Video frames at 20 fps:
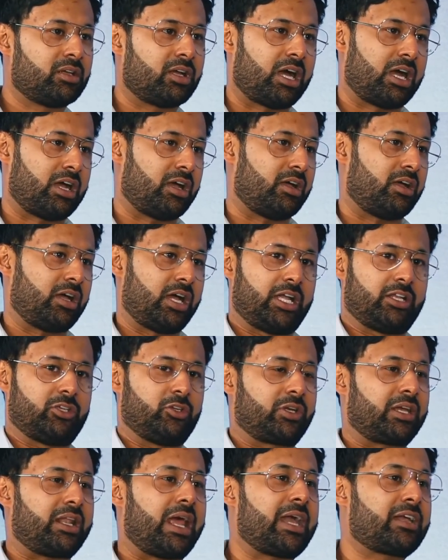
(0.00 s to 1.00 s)
and
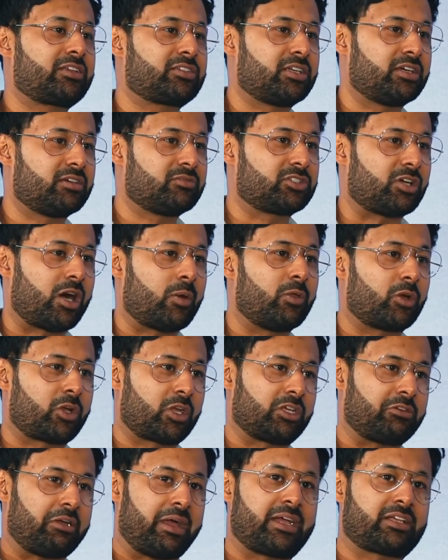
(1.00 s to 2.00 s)
you can exit. So I'm
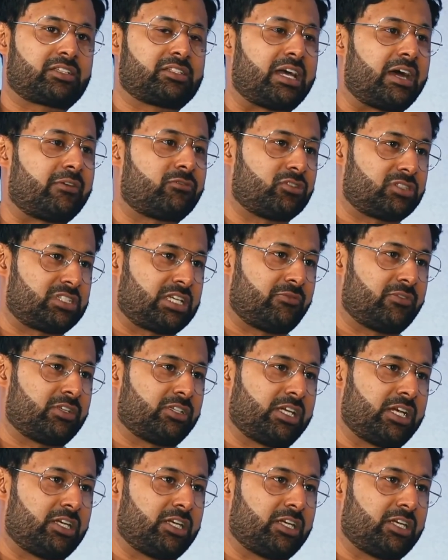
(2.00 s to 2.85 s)
looking to exit after 7